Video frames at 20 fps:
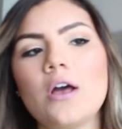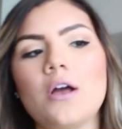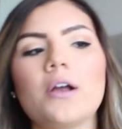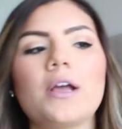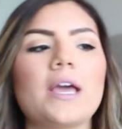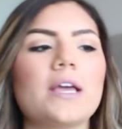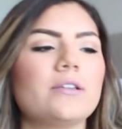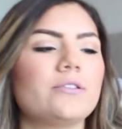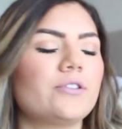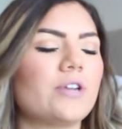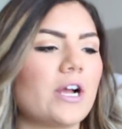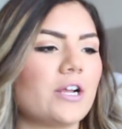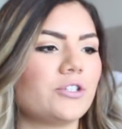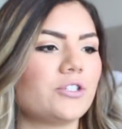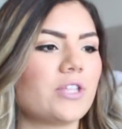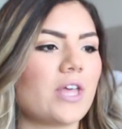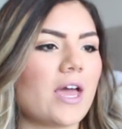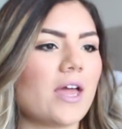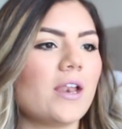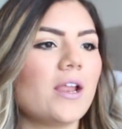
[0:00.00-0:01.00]
Okay,
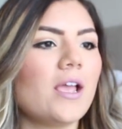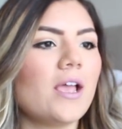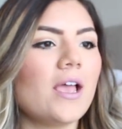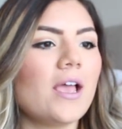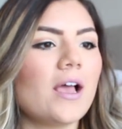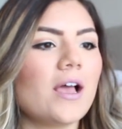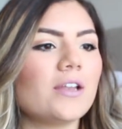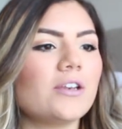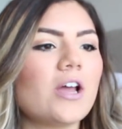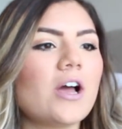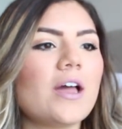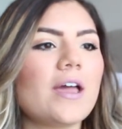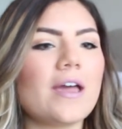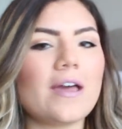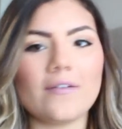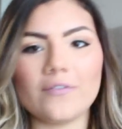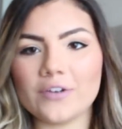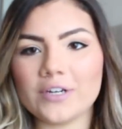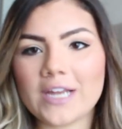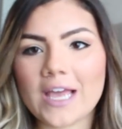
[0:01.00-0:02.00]
scratch that.
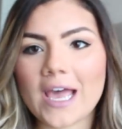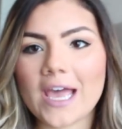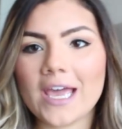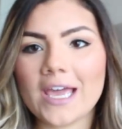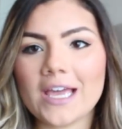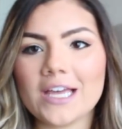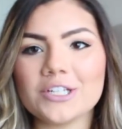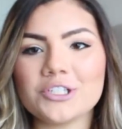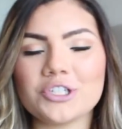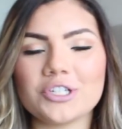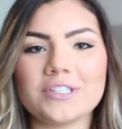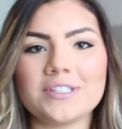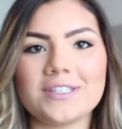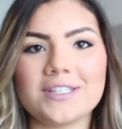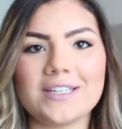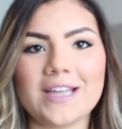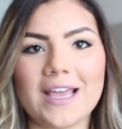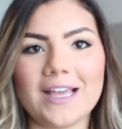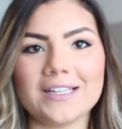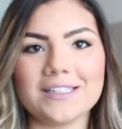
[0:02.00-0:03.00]
Not every day, just
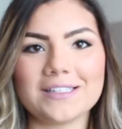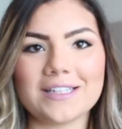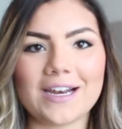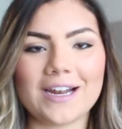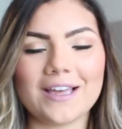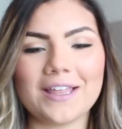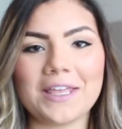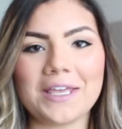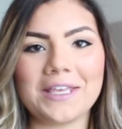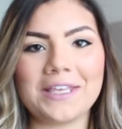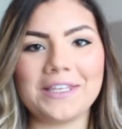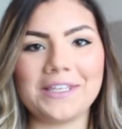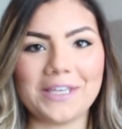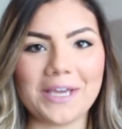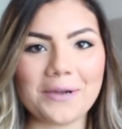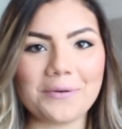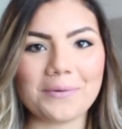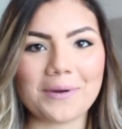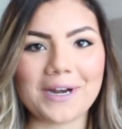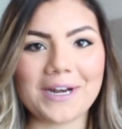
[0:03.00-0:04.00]
the days that I like
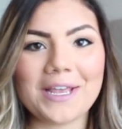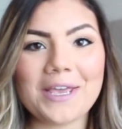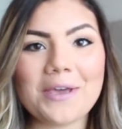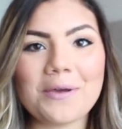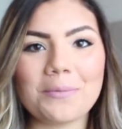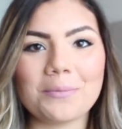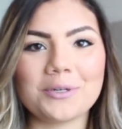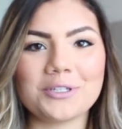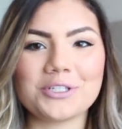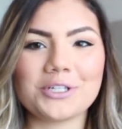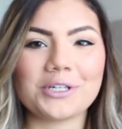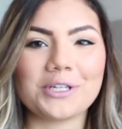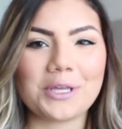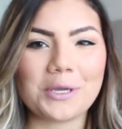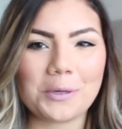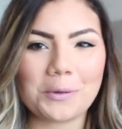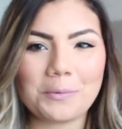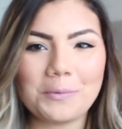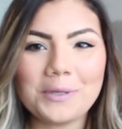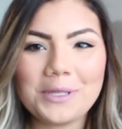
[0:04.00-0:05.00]
get ready, which are
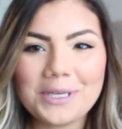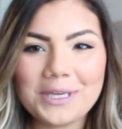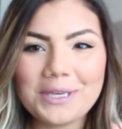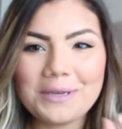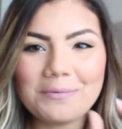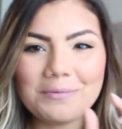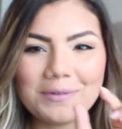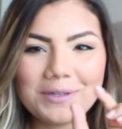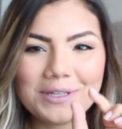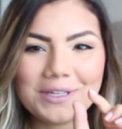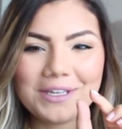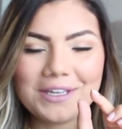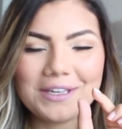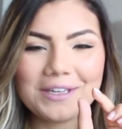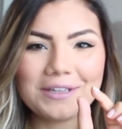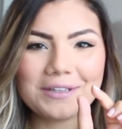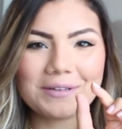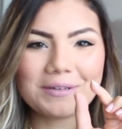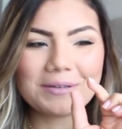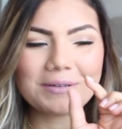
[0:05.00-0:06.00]
like really,
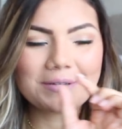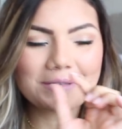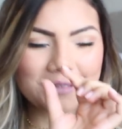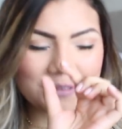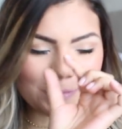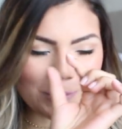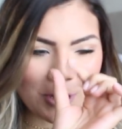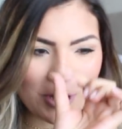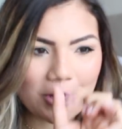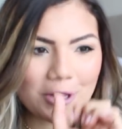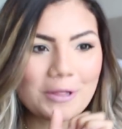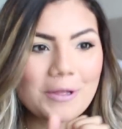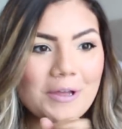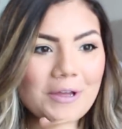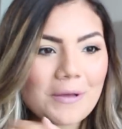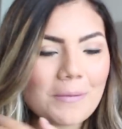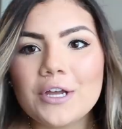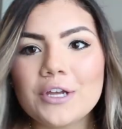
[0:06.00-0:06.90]
really small.